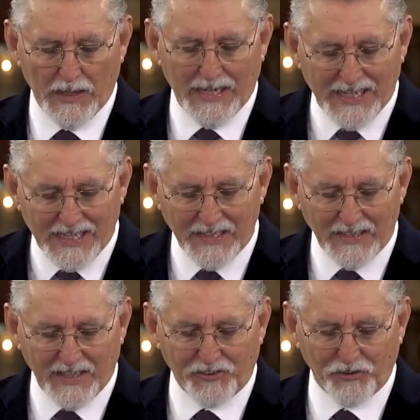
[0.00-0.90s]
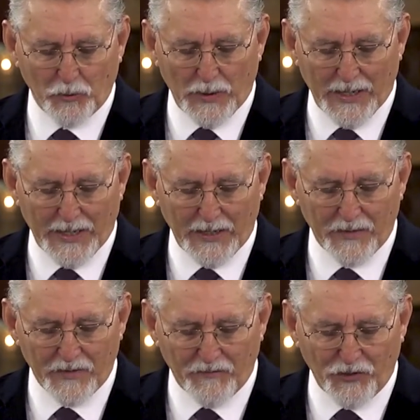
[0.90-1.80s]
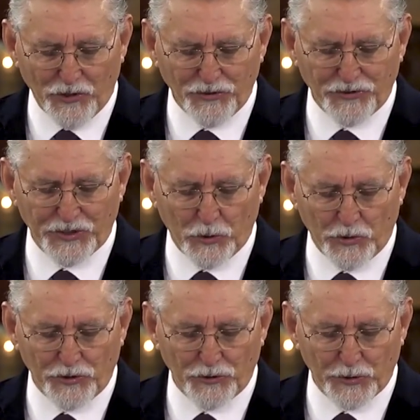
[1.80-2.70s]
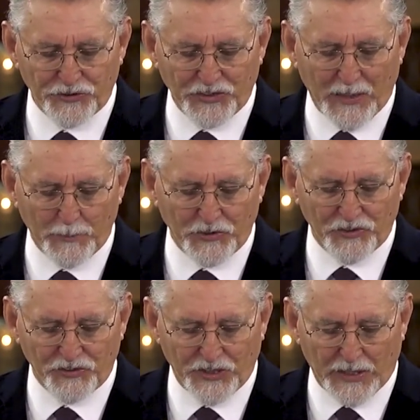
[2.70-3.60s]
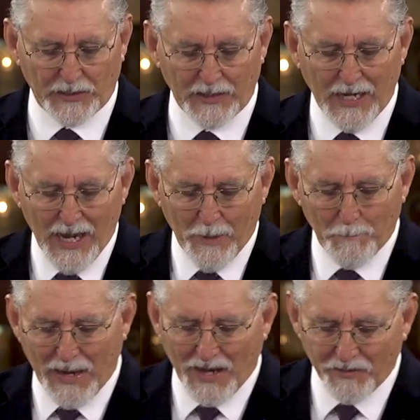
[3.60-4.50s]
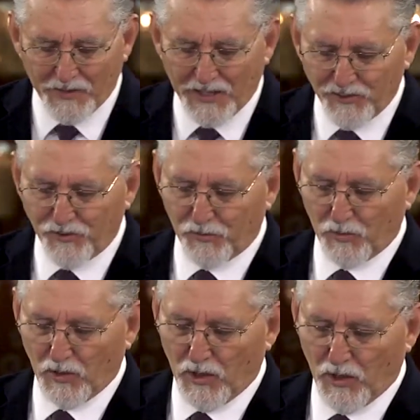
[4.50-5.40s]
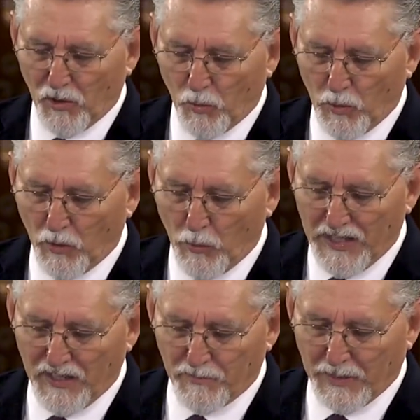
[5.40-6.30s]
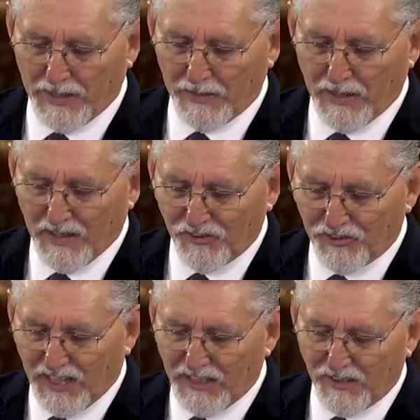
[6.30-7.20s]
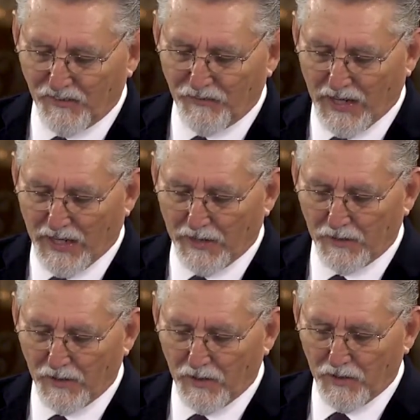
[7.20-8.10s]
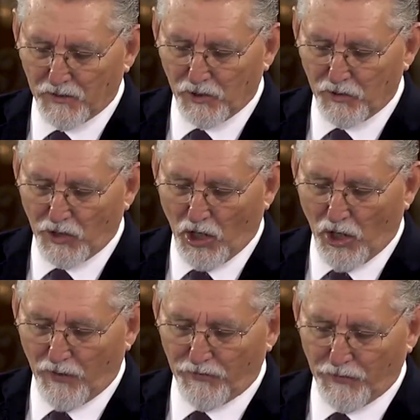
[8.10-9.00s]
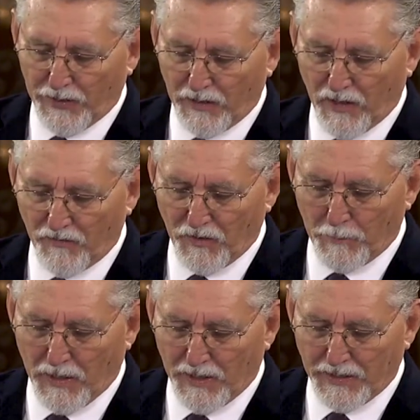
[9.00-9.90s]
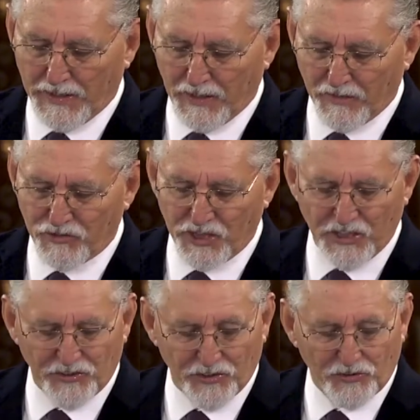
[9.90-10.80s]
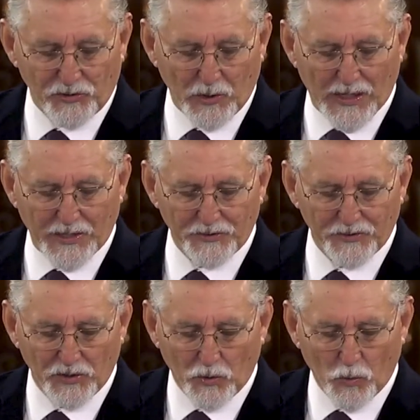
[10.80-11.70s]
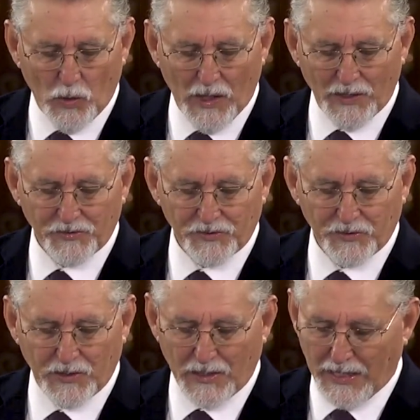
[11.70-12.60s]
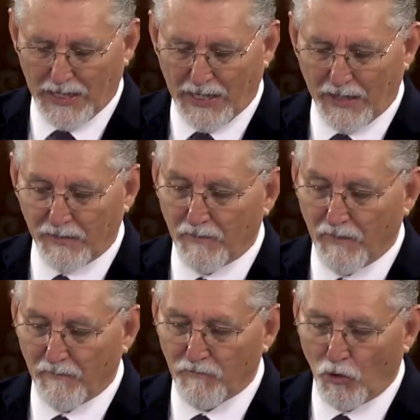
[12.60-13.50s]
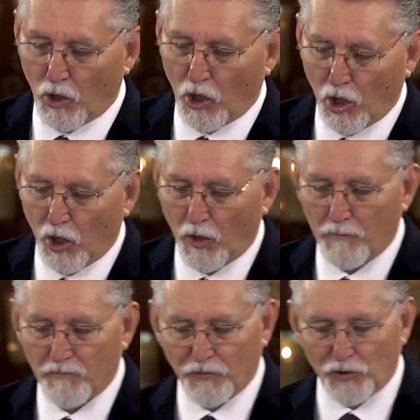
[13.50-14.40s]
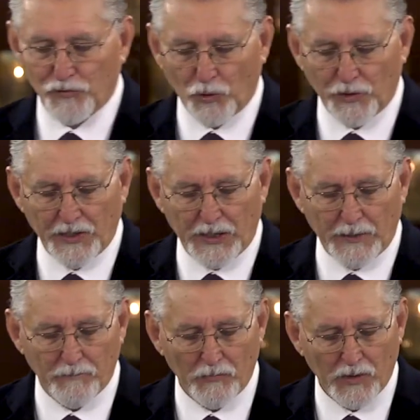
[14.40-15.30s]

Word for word: He takes away the first in order to establish the second. By this will we have been sanctified through the offering of the body of Jesus Christ once and for all. Verse 14.